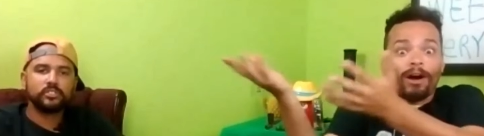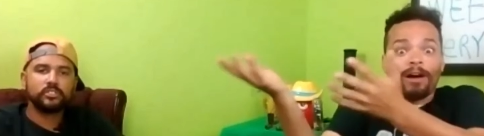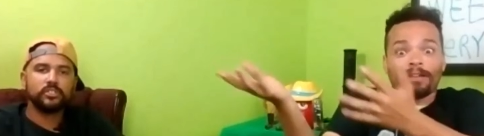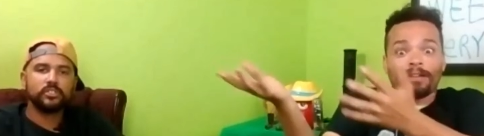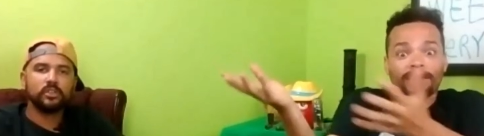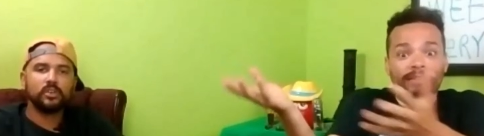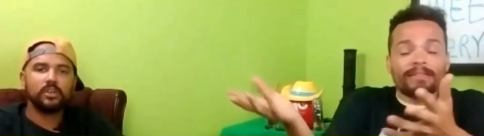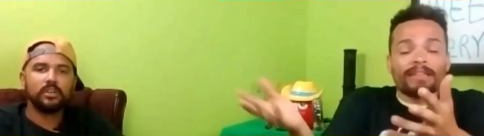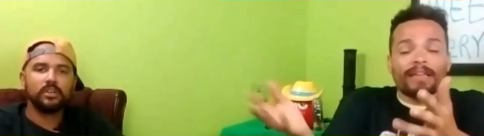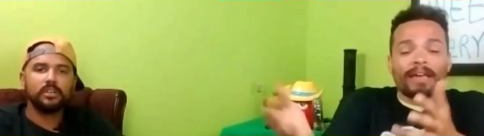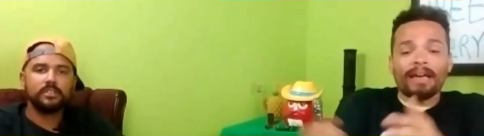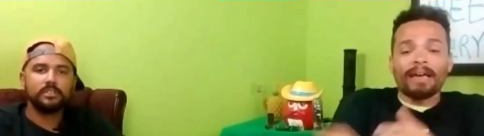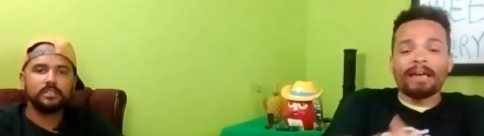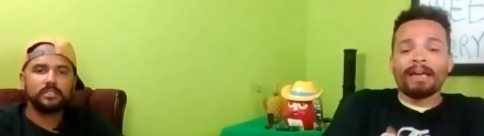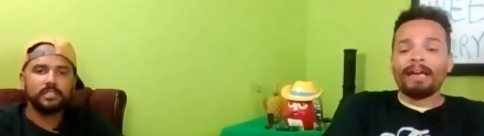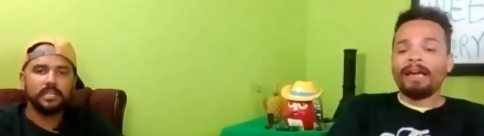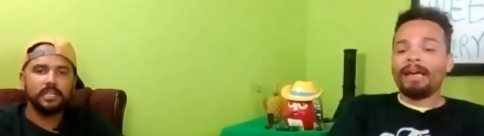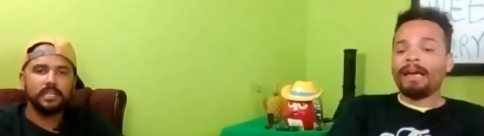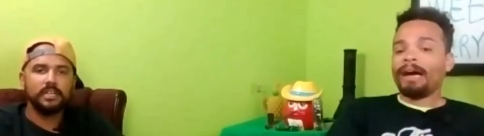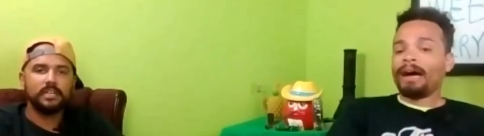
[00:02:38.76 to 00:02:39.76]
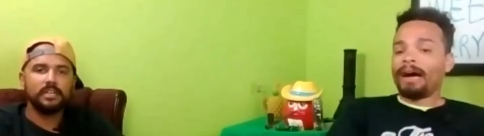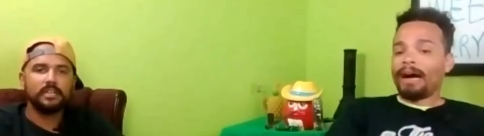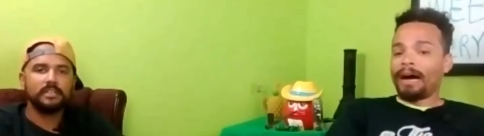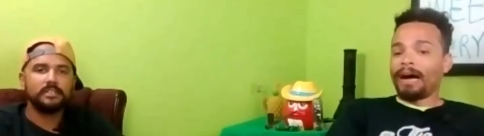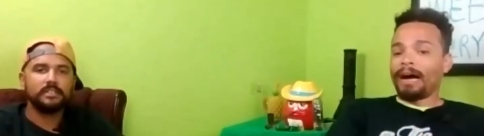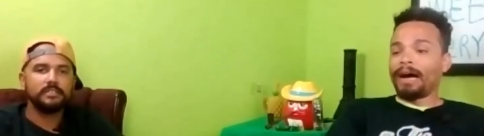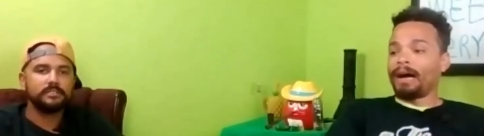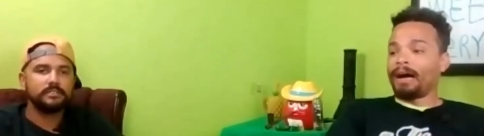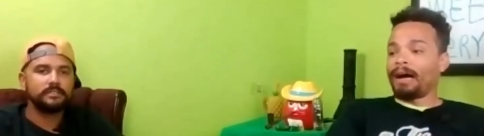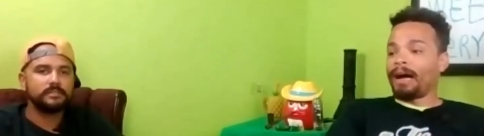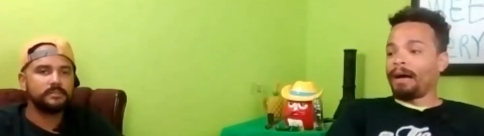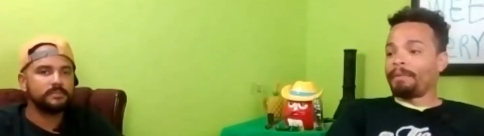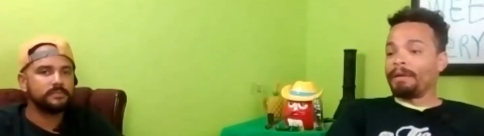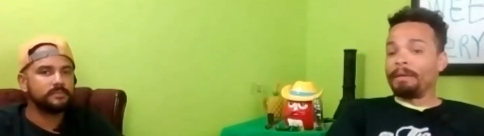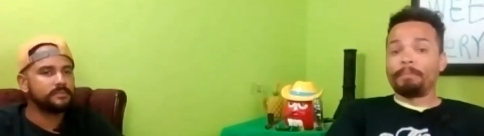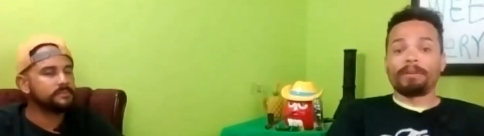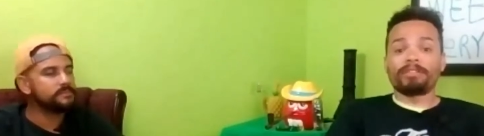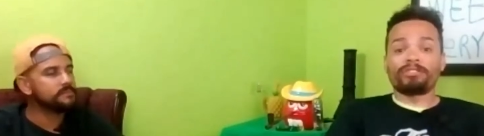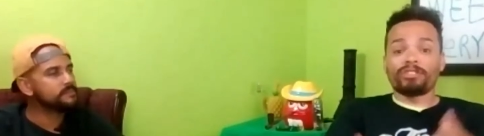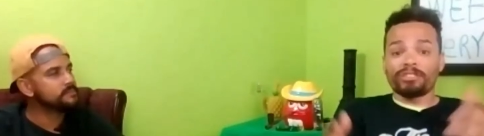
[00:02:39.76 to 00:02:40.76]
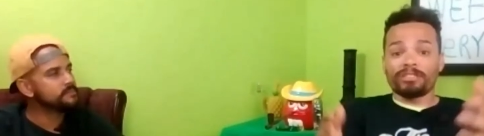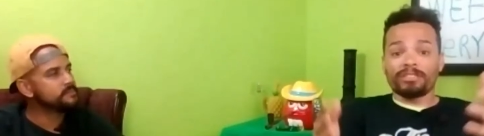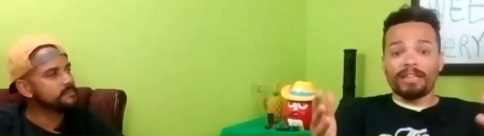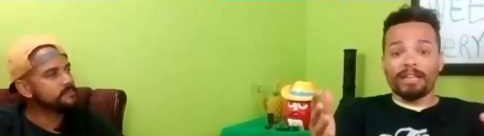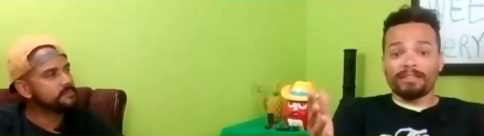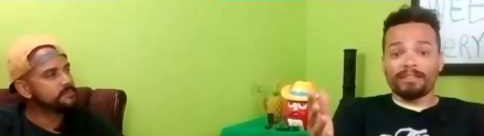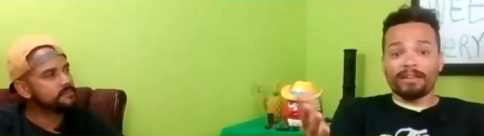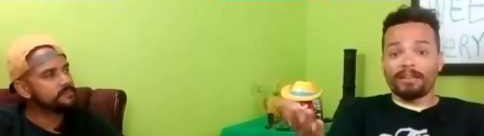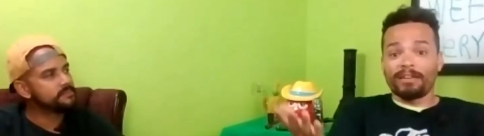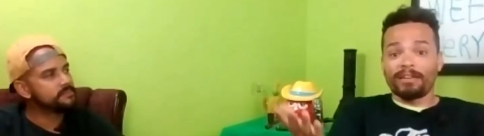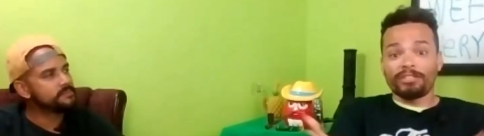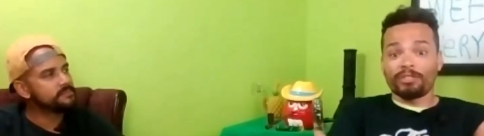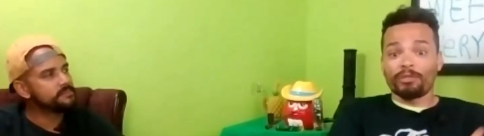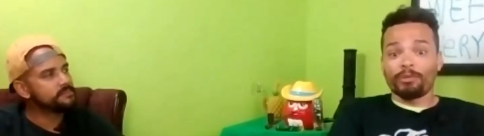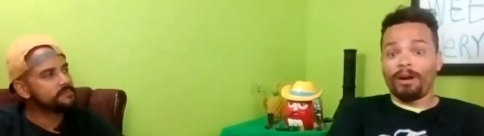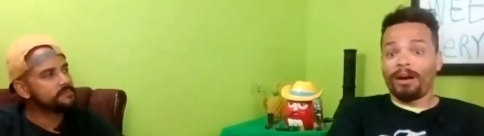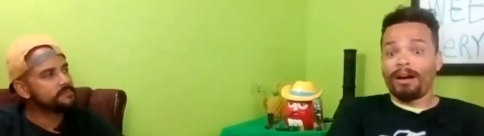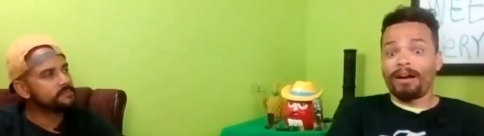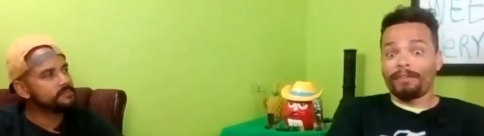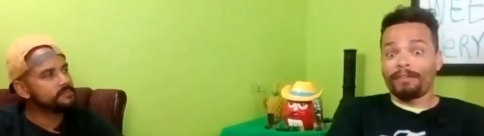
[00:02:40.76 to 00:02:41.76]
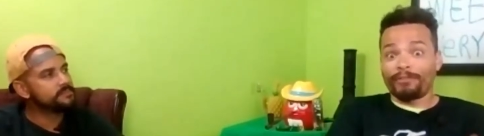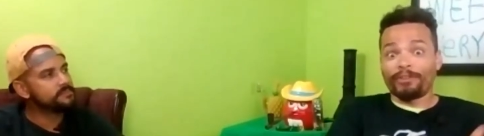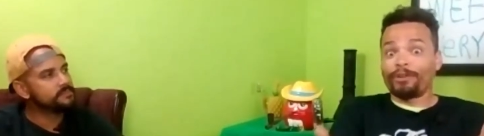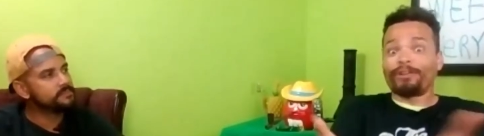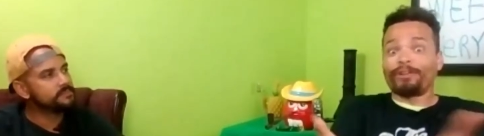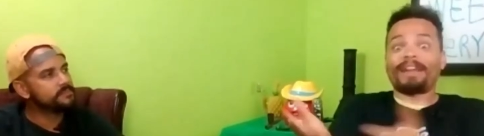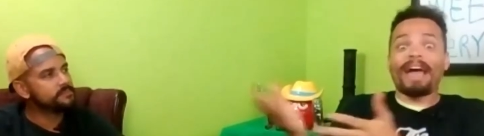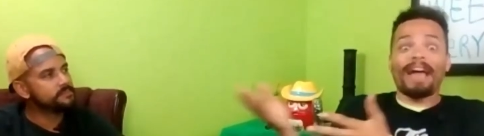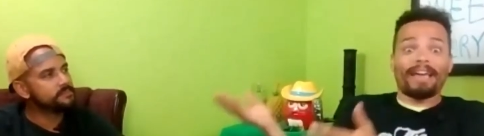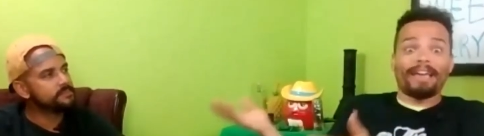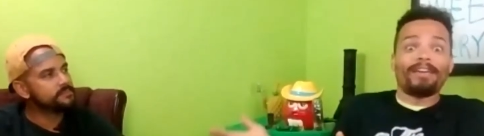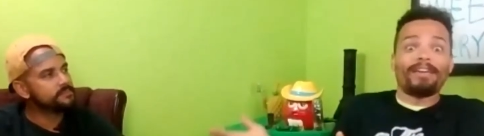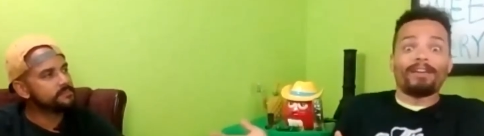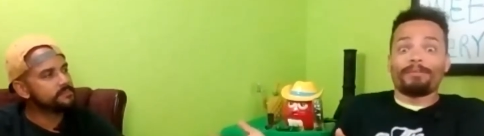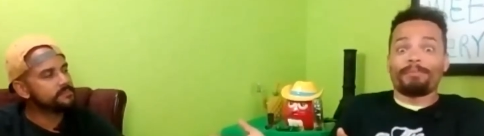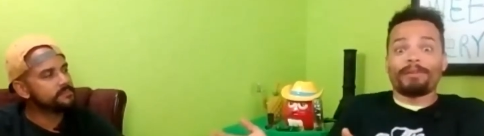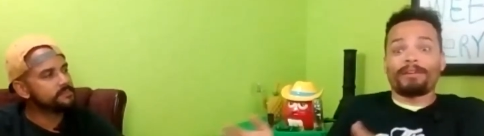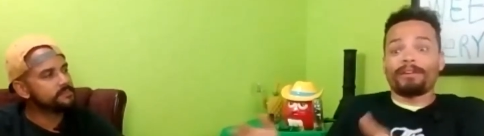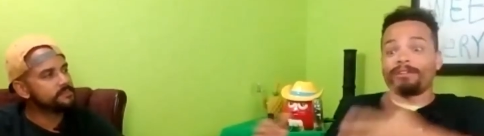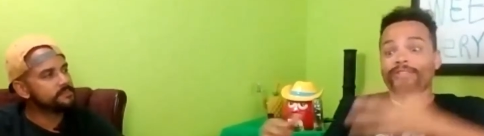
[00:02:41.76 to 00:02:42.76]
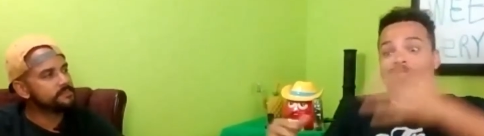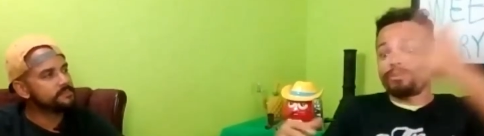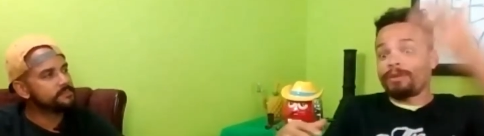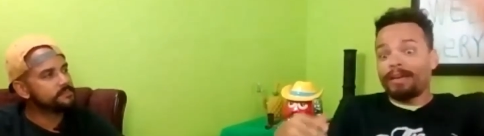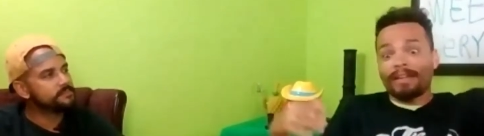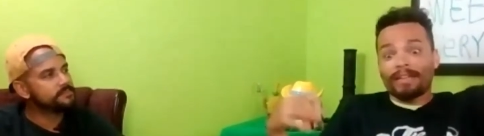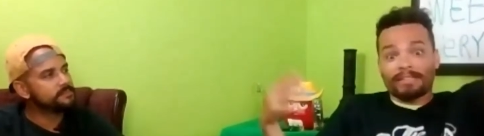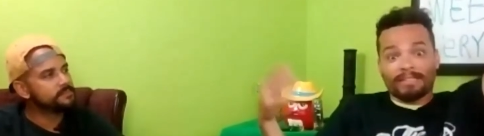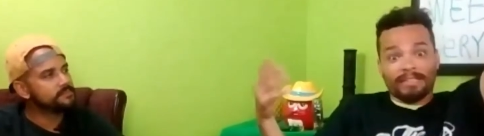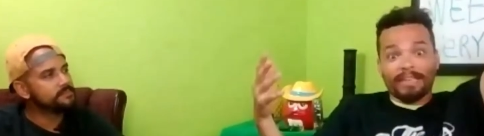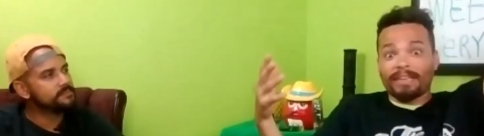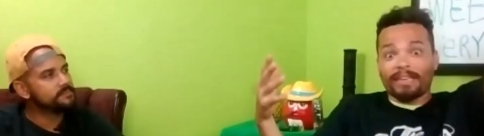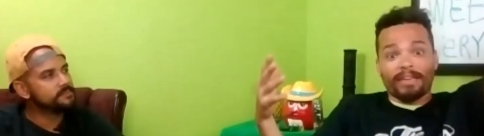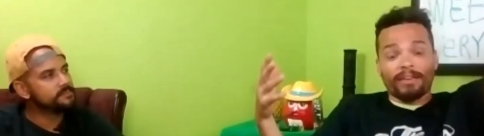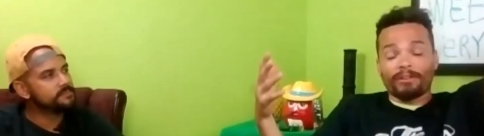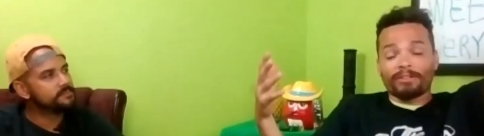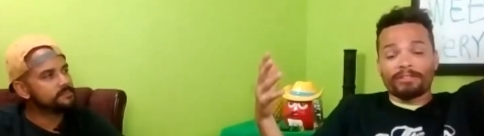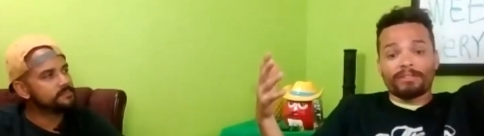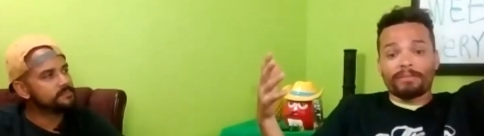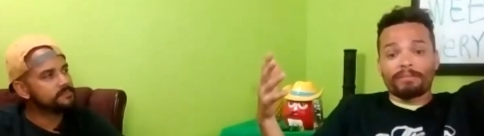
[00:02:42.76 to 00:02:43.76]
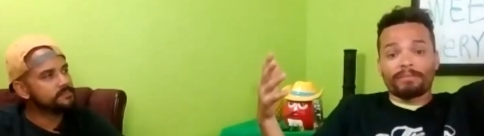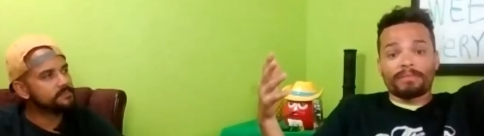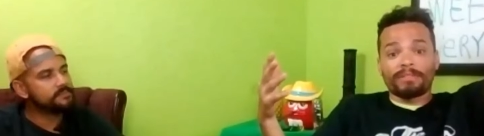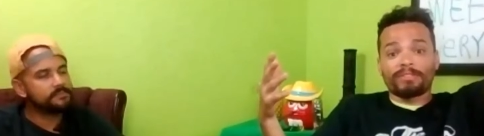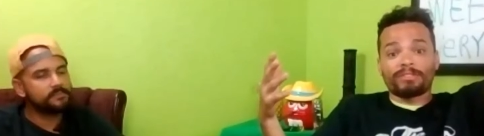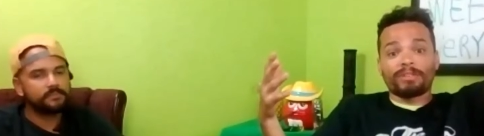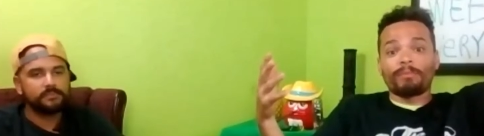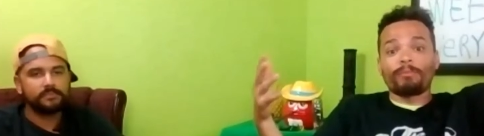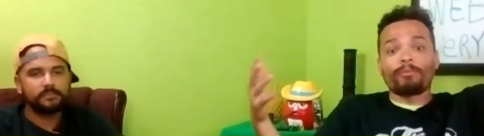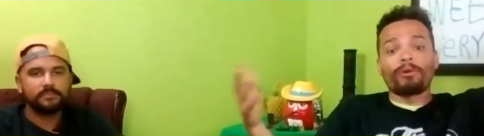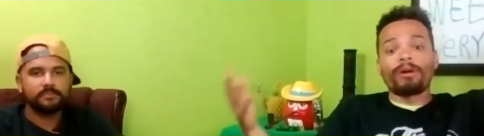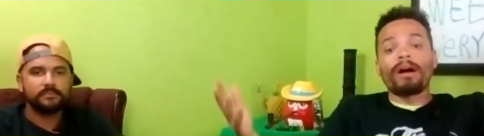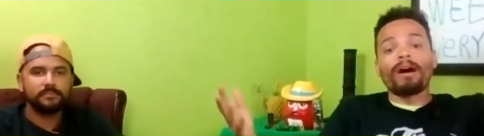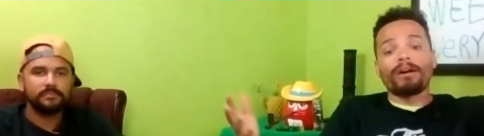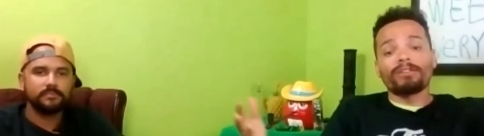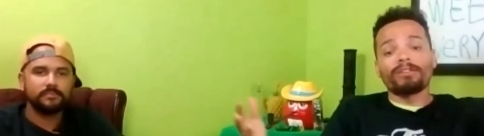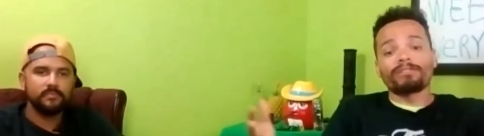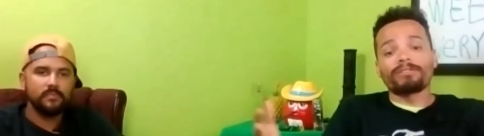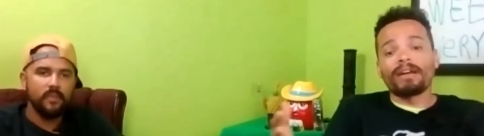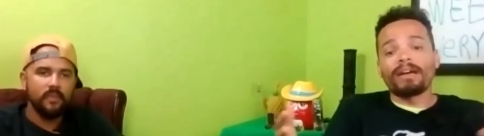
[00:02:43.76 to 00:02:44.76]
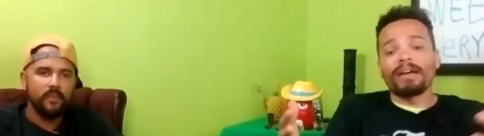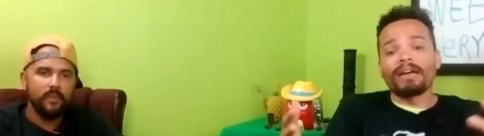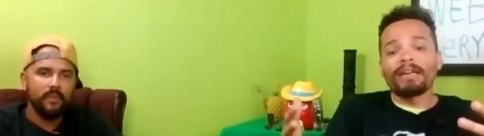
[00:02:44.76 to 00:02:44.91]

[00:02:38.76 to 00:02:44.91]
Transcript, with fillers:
Speaker 1: sure, it that. Yeah. Uh, I mean, but just not to cut you off. You're not here because you had to take care of something somewhere else, right?